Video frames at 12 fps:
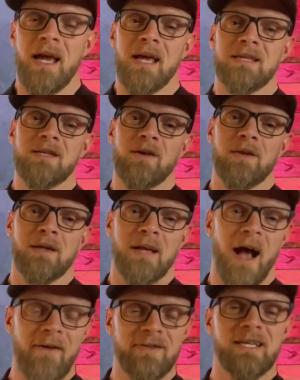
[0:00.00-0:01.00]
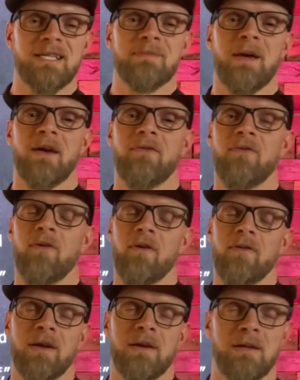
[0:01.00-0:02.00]
And so the conversation back and
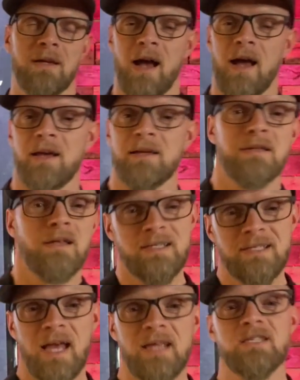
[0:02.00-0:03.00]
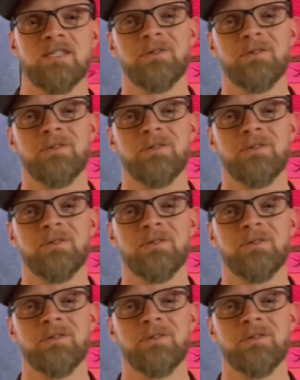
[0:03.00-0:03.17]
forth, and God looks down and says,